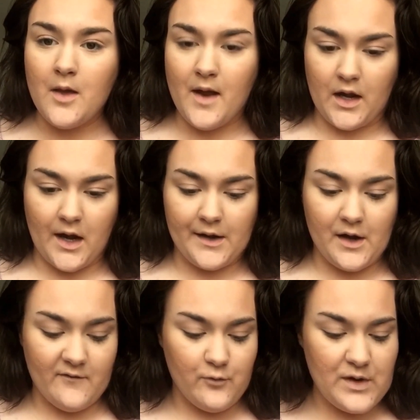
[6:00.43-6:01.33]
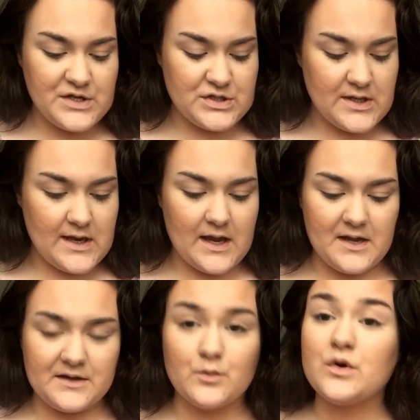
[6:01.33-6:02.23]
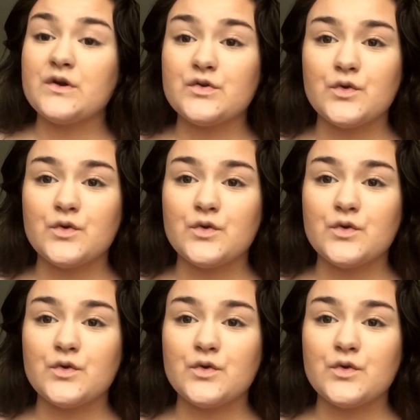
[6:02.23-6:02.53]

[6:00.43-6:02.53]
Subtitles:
I got it off Wish, and it works